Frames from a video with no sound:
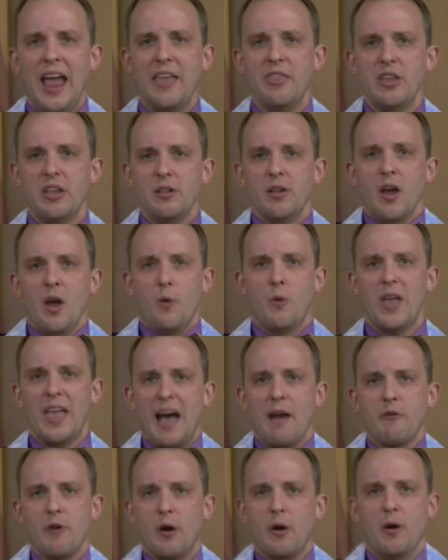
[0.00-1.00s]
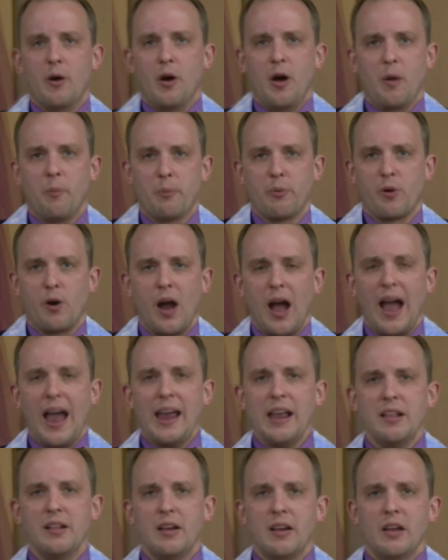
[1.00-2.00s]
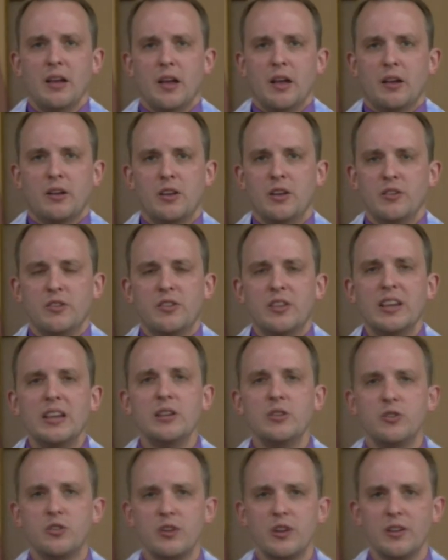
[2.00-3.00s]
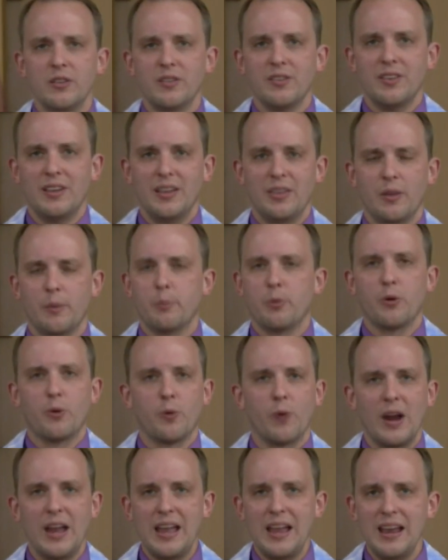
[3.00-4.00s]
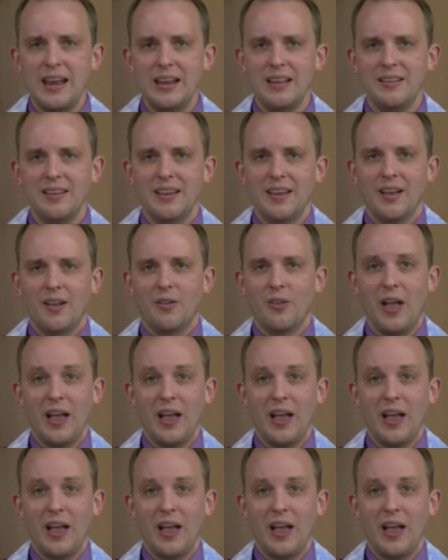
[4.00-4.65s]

And then we have a Pride contingent in the parade.